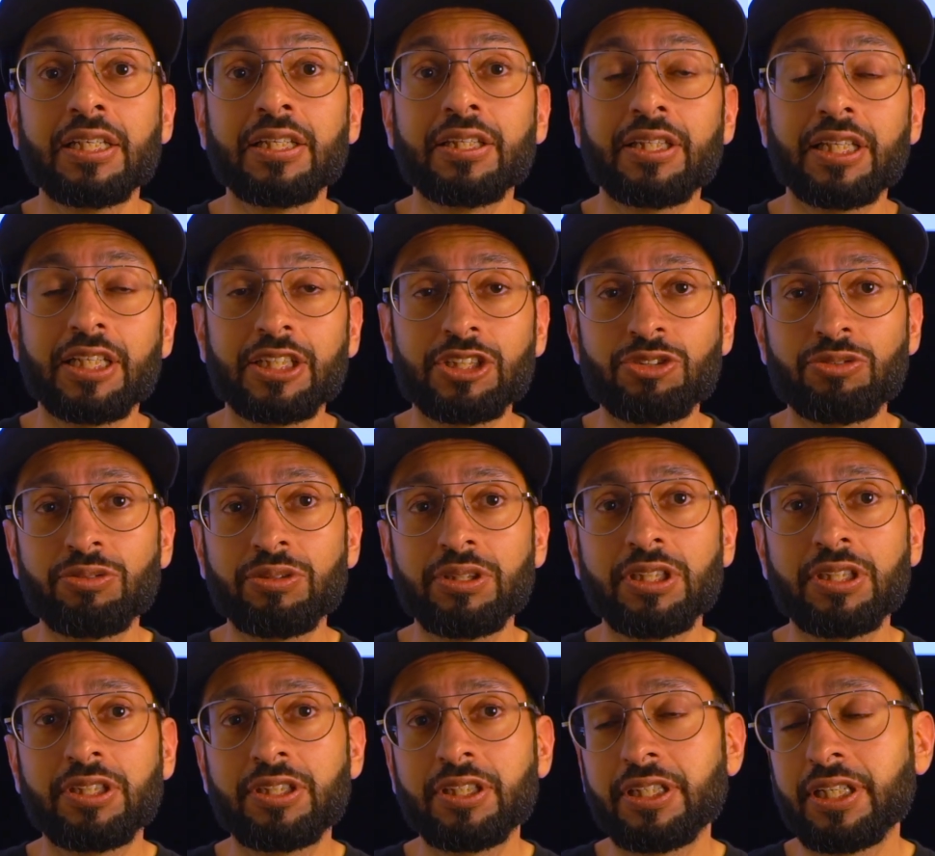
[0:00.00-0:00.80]
That's
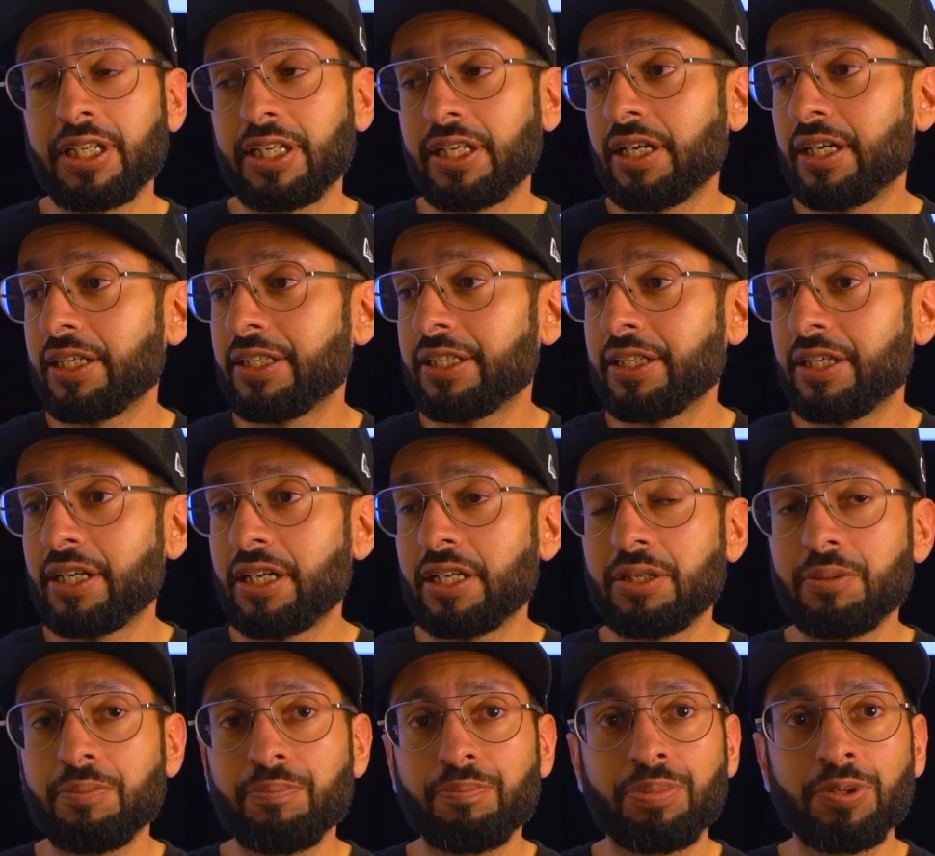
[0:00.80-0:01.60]
really good. I got it
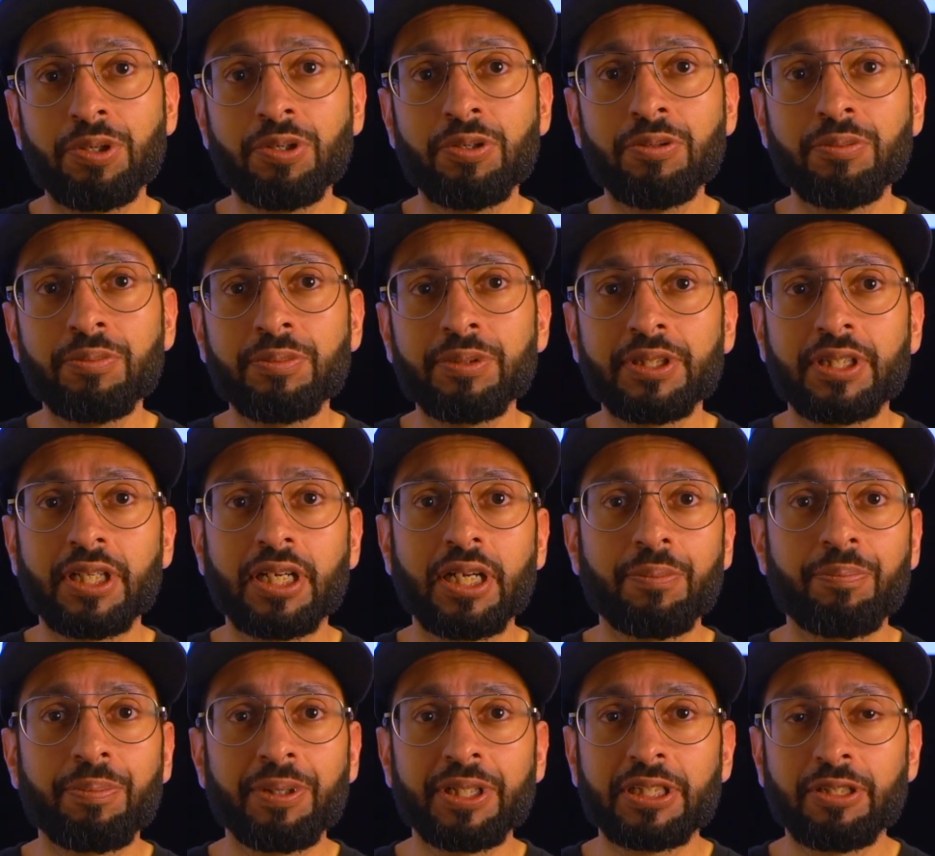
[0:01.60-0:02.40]
on a boom that
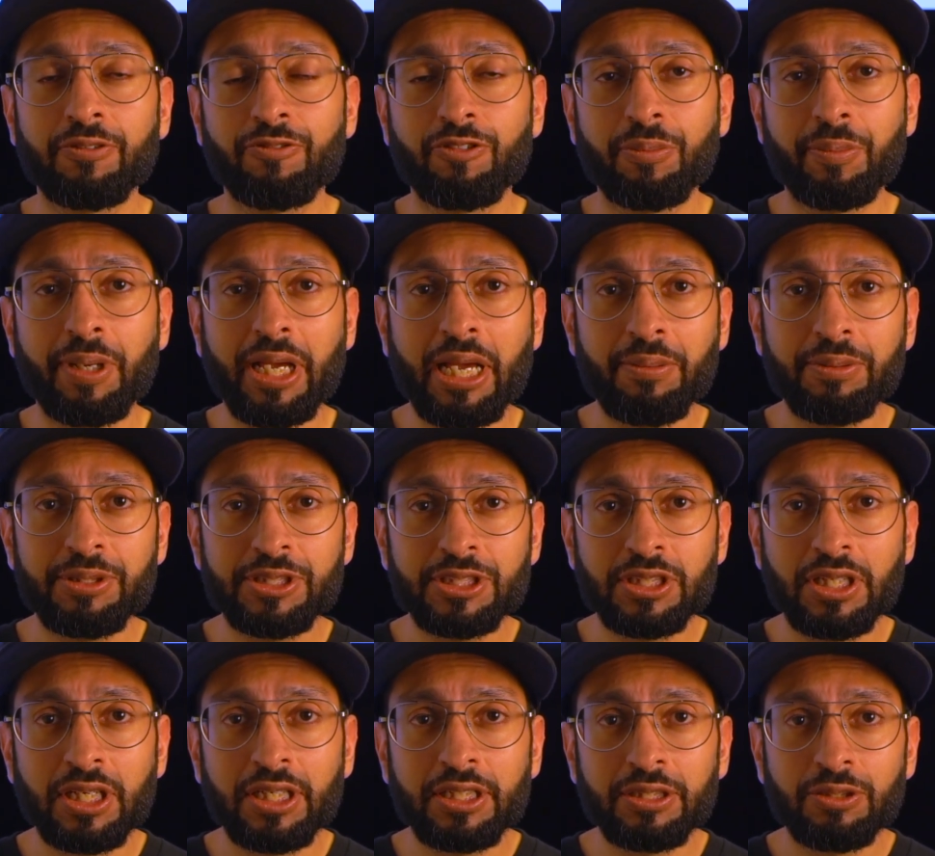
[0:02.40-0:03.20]
I picked up from
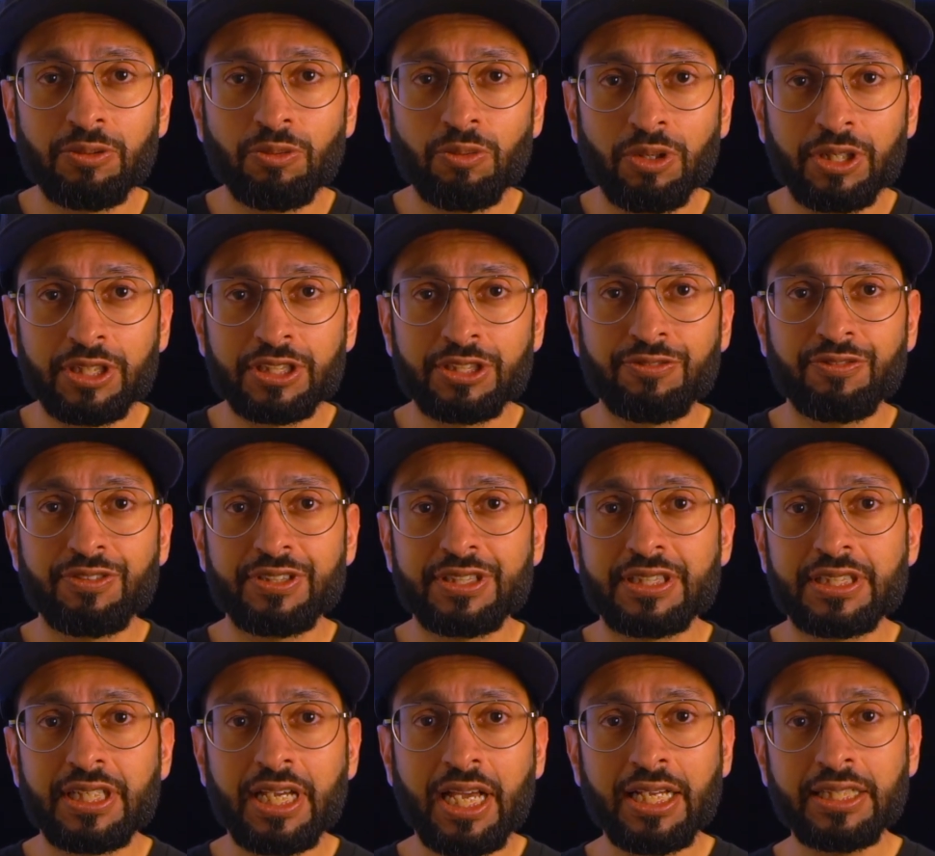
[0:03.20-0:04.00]
Amazon. It works
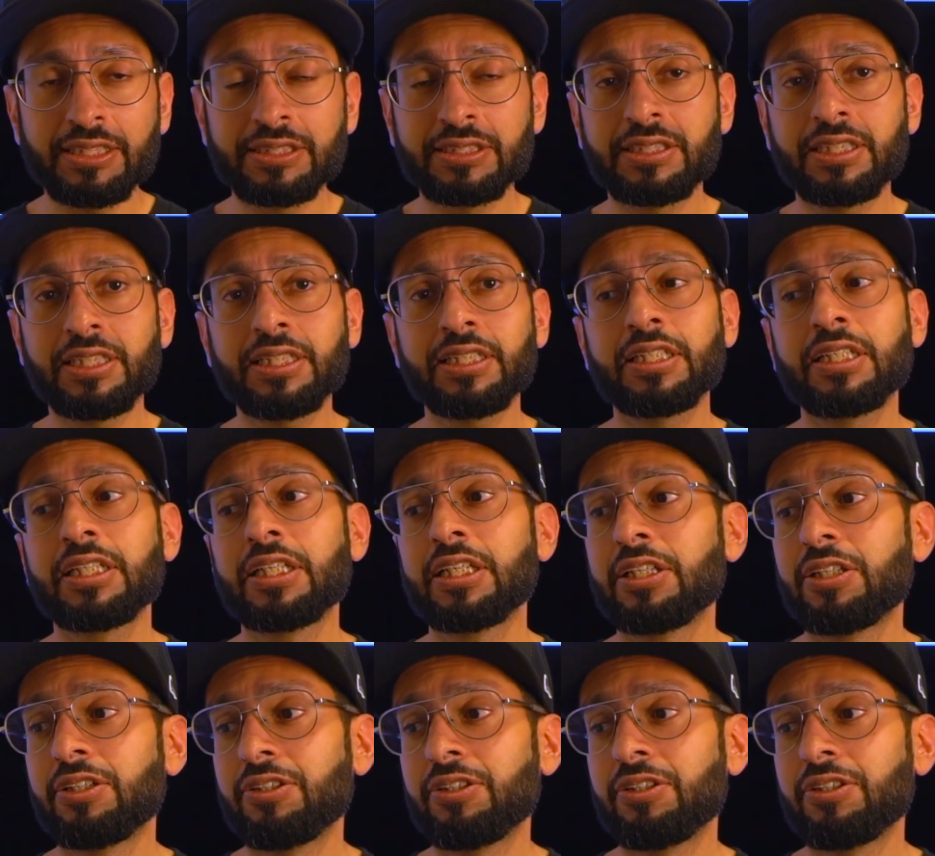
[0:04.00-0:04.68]
fantastic.